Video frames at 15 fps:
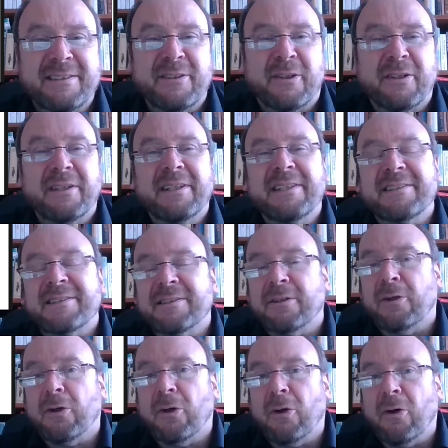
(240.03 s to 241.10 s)
not list
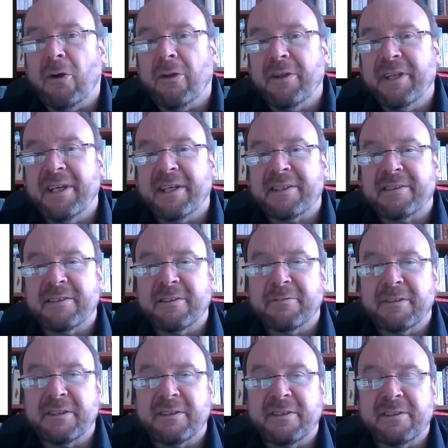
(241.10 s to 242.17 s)
all the
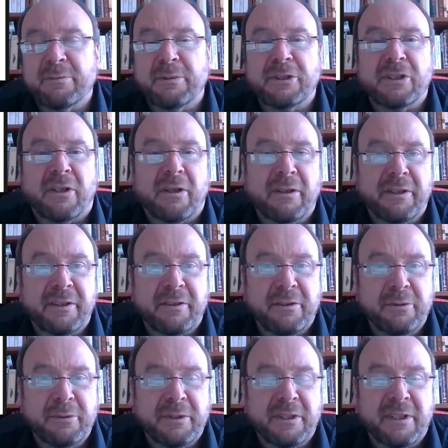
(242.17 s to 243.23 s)
activities which are
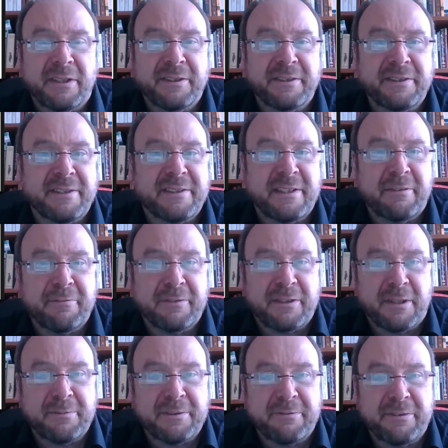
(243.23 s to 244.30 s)
included under the 7
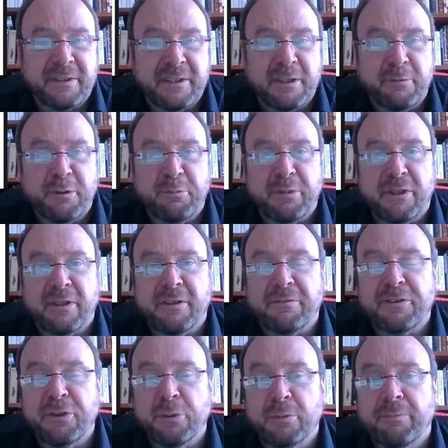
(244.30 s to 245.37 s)
types of income in paragraph
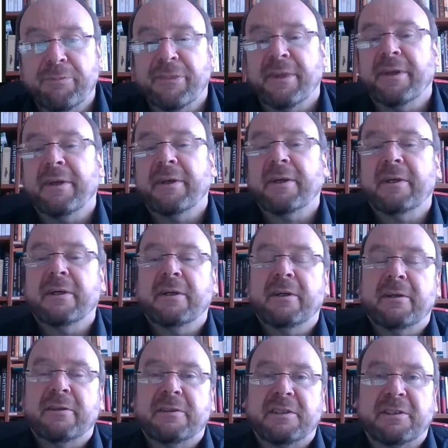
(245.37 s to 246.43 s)
2.
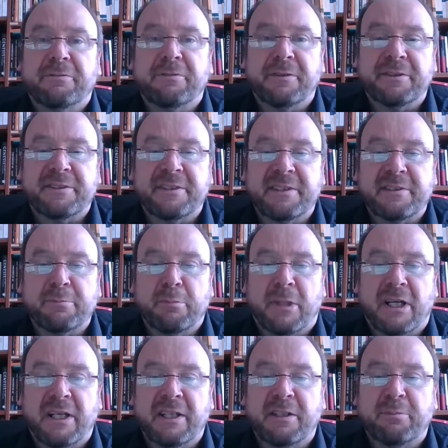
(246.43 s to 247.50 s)
Differences
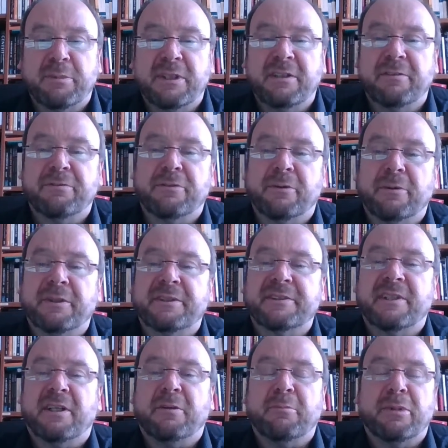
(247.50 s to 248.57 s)
might be, for
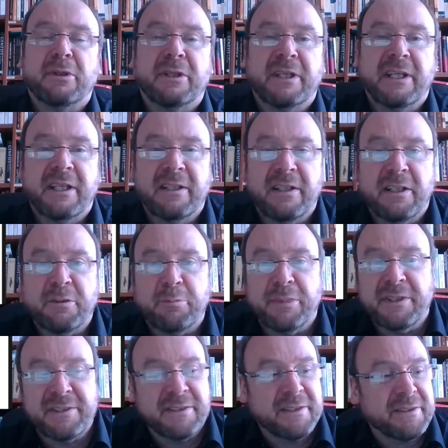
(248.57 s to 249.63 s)
example, inland
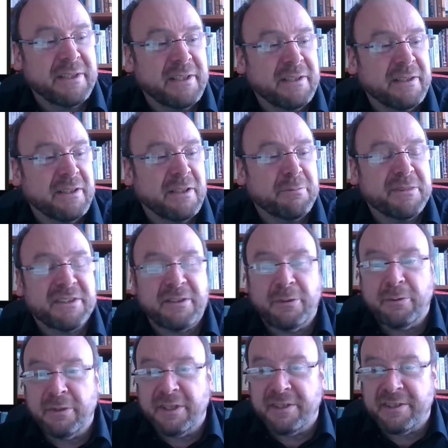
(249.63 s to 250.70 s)
business income is
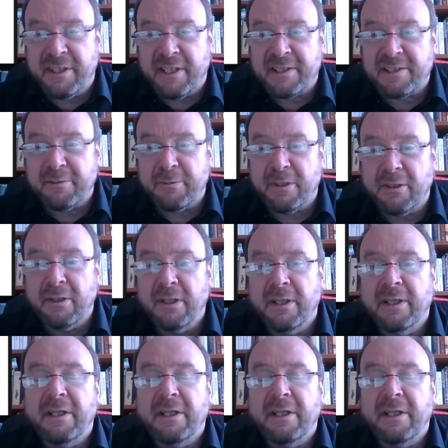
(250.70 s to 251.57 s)
only taxable